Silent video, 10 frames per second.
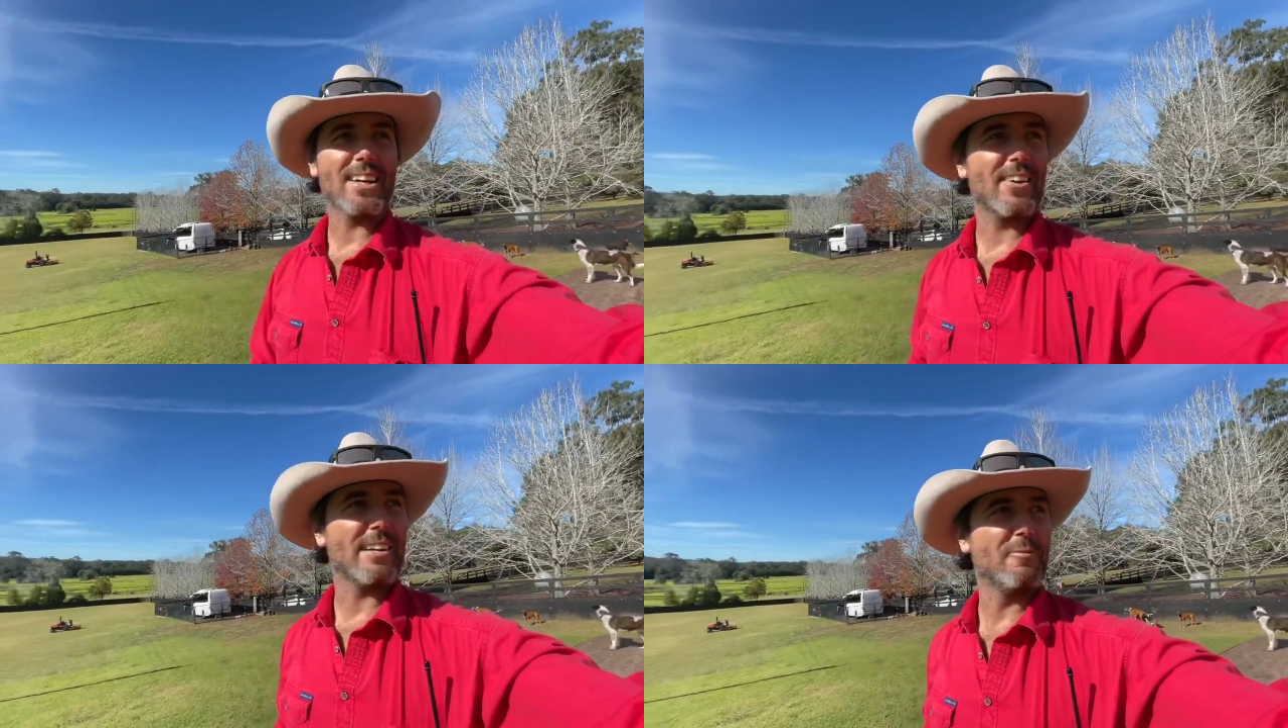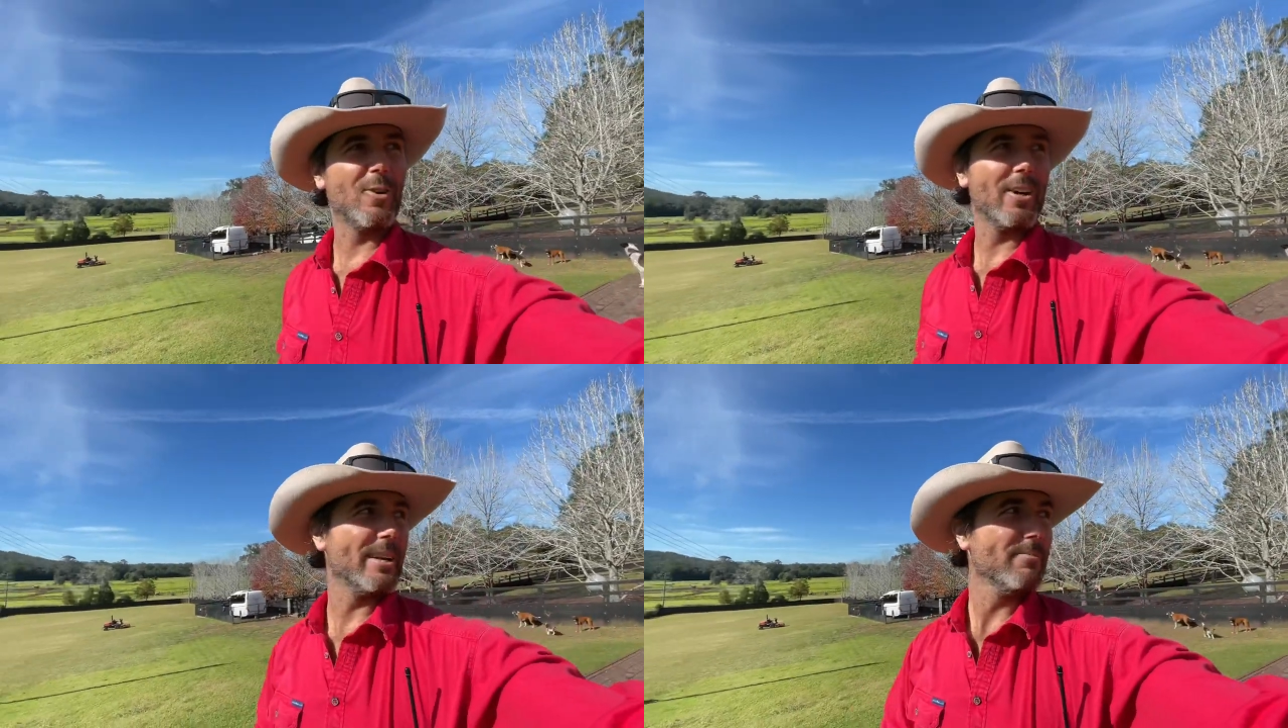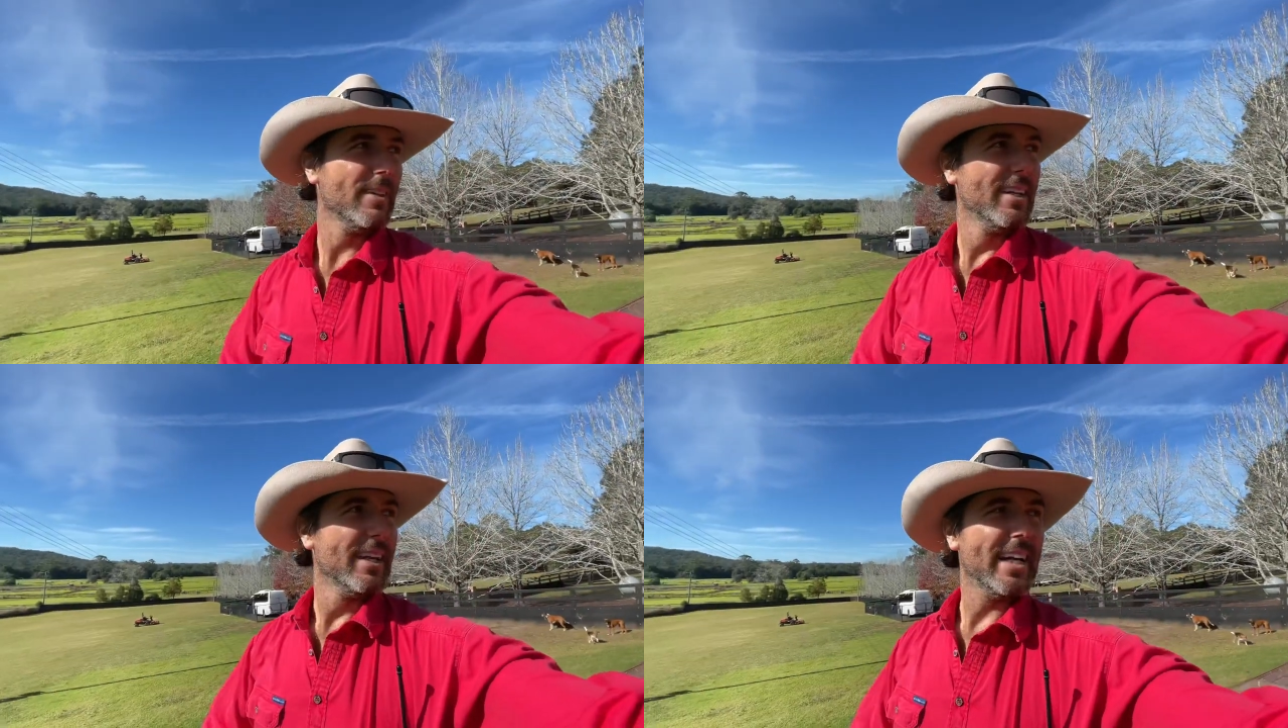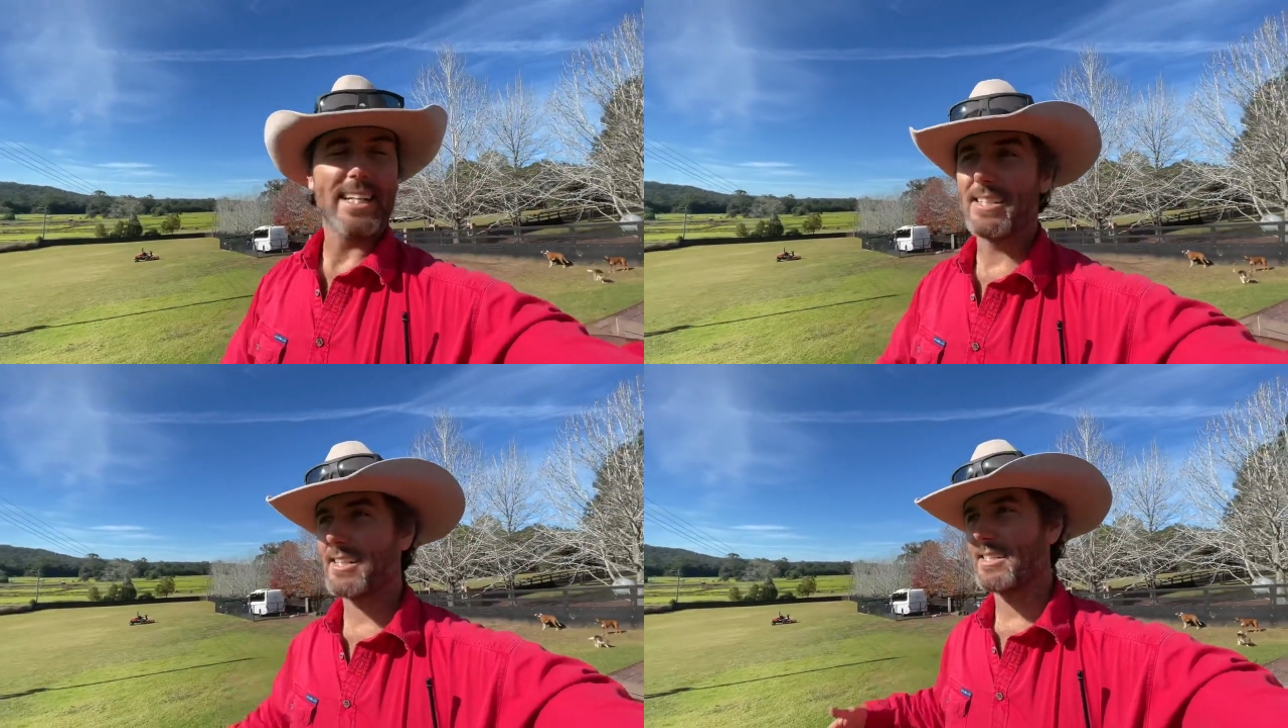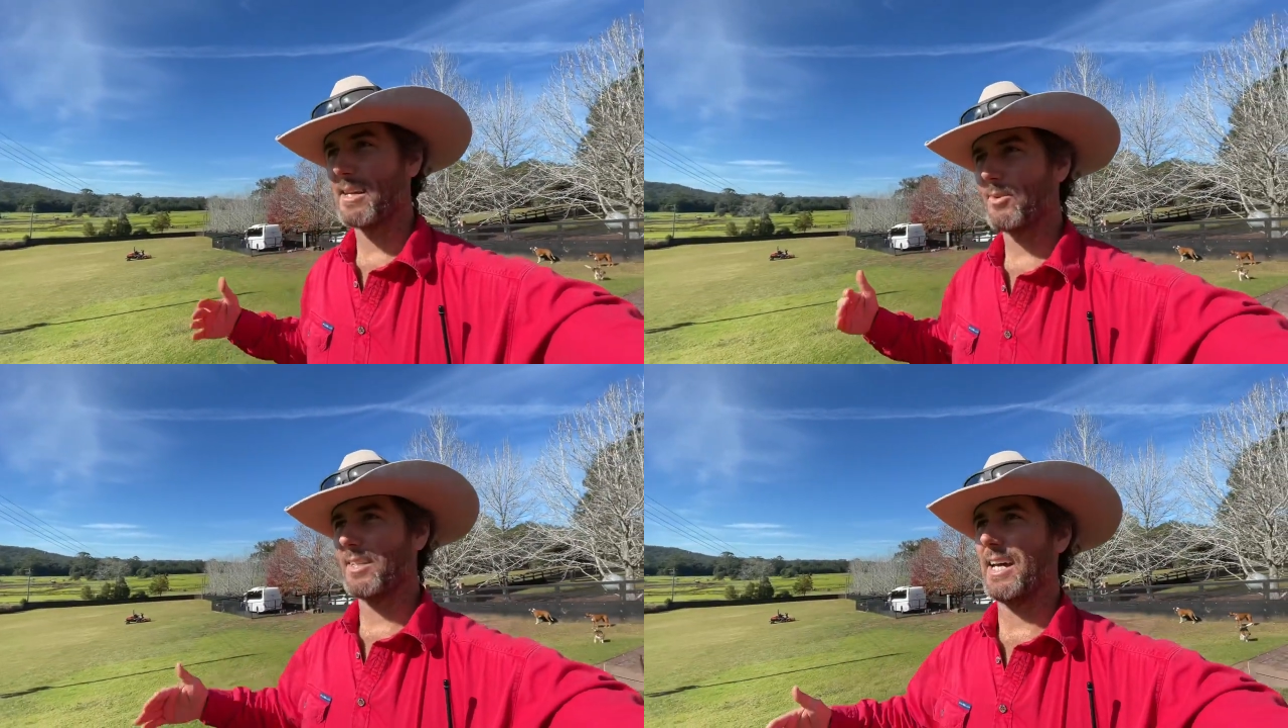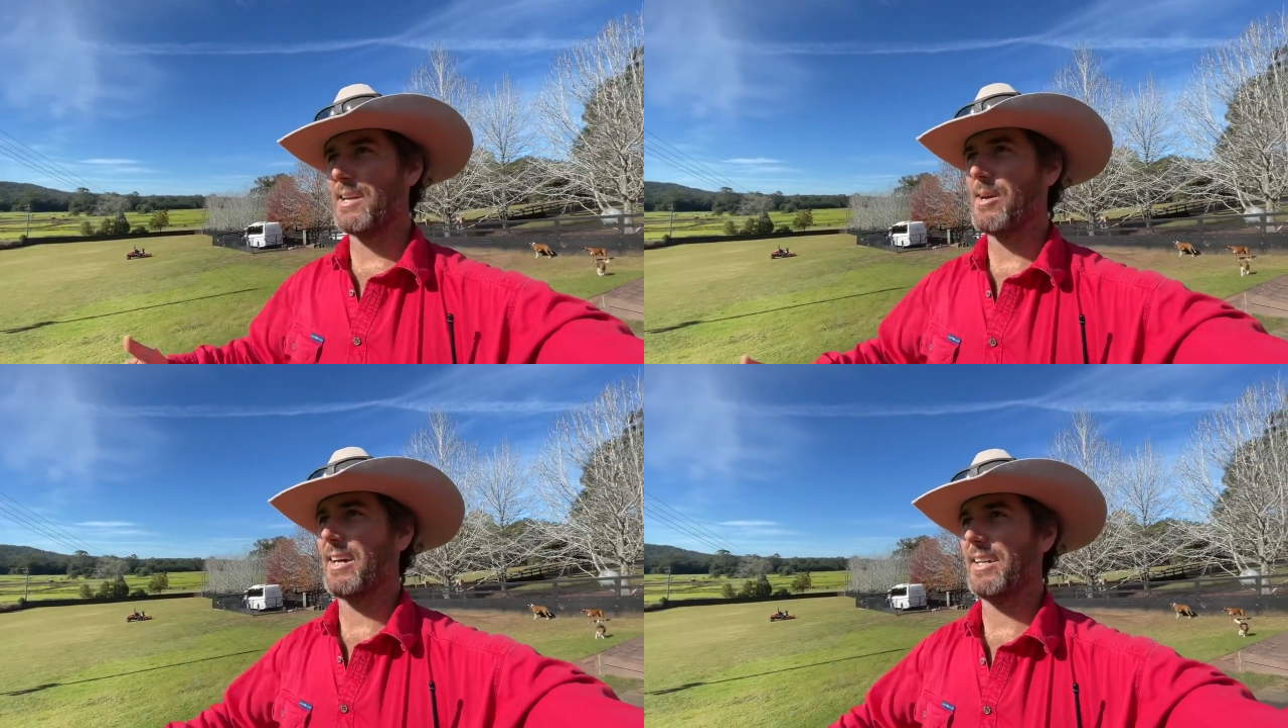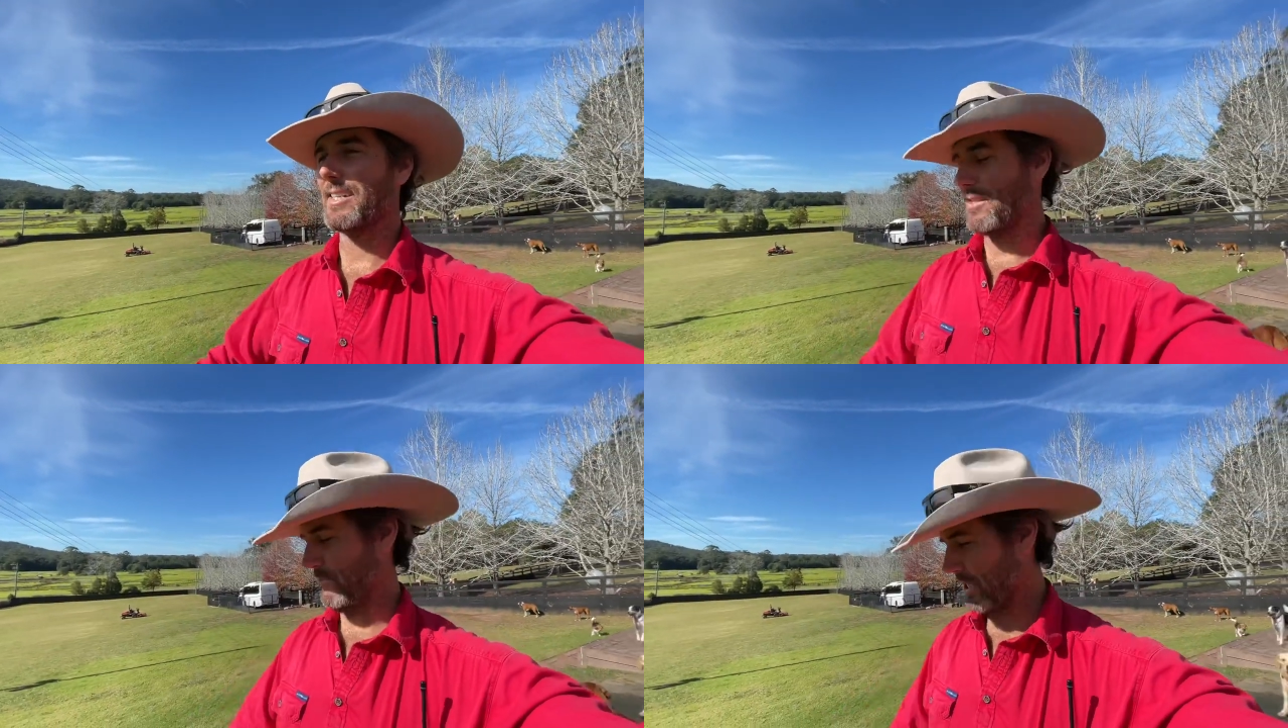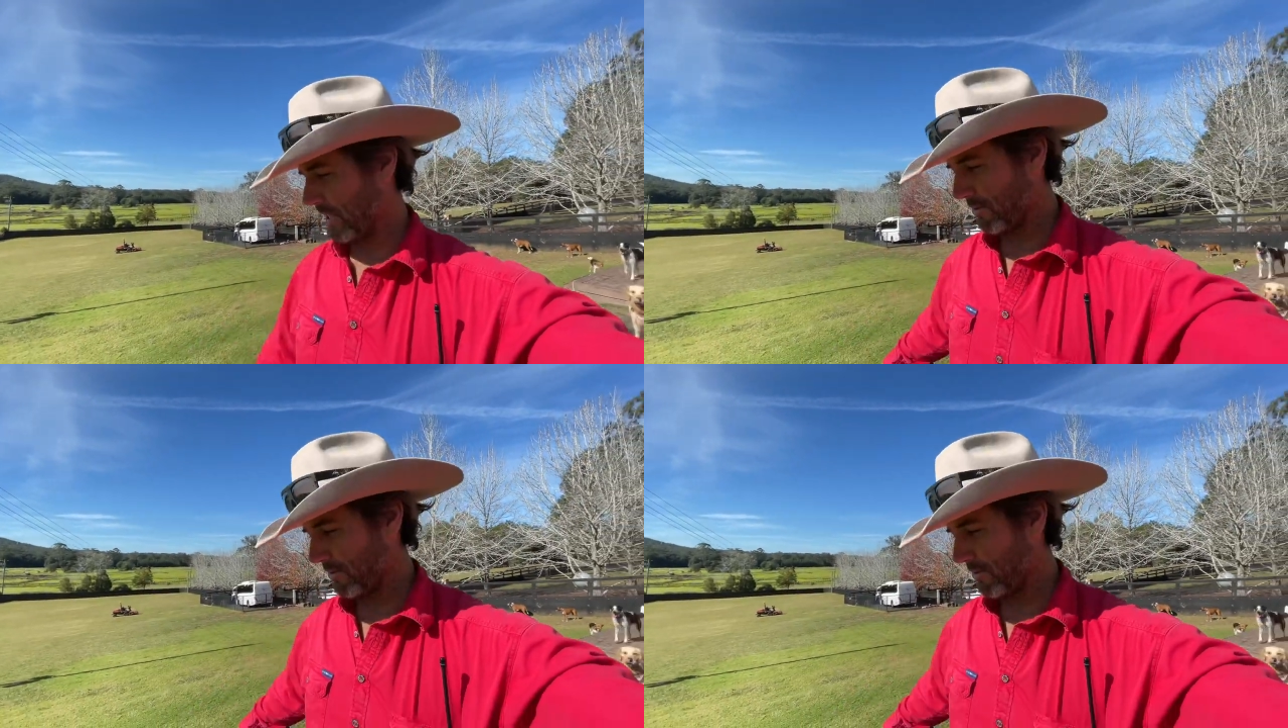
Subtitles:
ready for him and he sits up on the hay bale next to me.